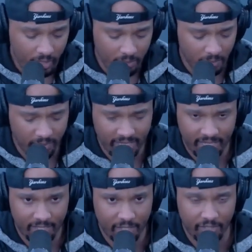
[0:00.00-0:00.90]
I'm going to play
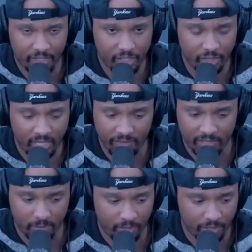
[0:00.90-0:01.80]
in and during the show to give you
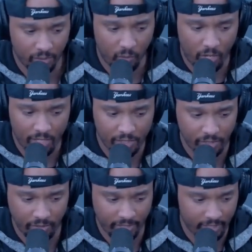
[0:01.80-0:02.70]
something to watch
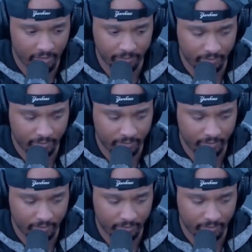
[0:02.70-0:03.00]
during and